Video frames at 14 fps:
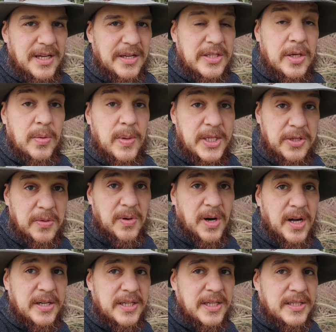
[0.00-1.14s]
So what you
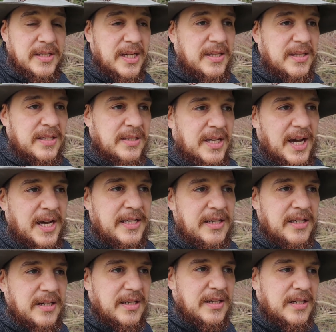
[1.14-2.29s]
want is that the
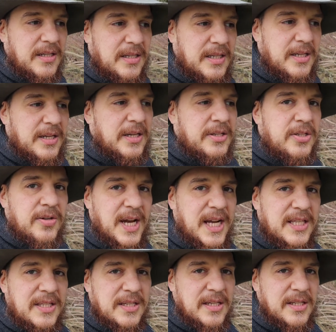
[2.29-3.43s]
title
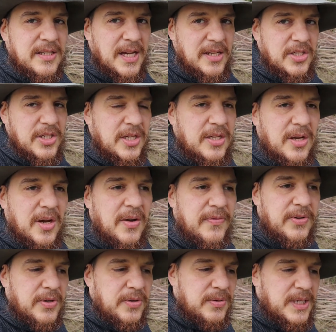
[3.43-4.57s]
attracts the attention of
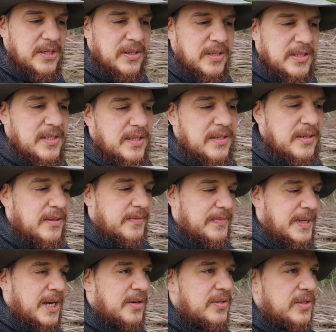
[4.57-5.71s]
your readers.
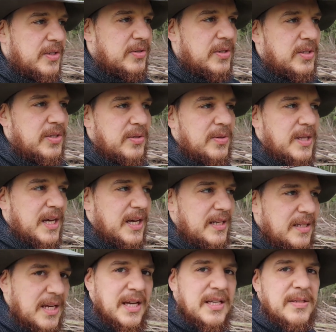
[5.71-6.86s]
Now you could do that,
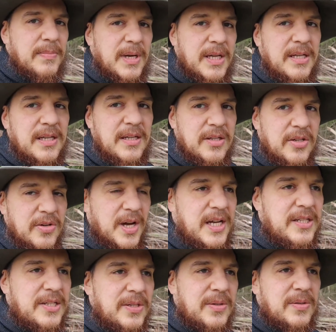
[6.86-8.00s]
as many try
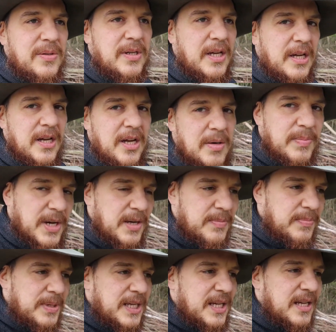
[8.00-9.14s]
to, by
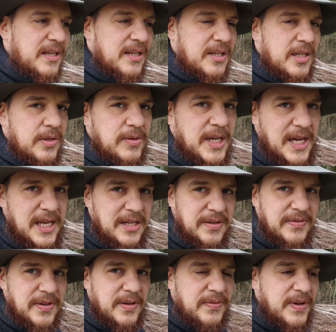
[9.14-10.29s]
being
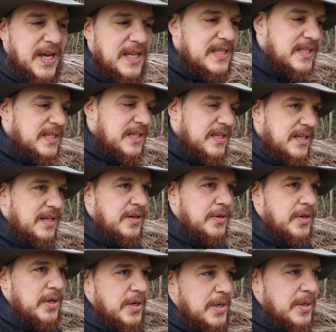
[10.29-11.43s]
creative and fancy,
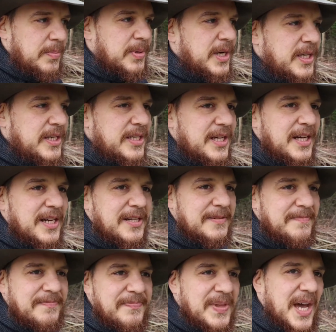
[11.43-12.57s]
but
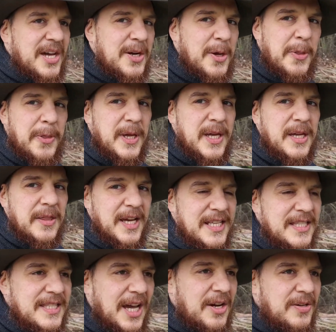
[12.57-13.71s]
I don't think
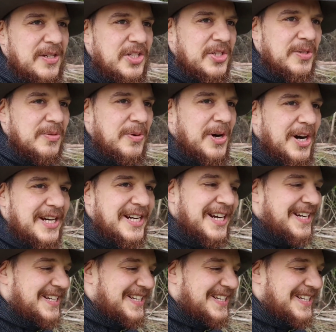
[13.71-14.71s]
that's how it should work.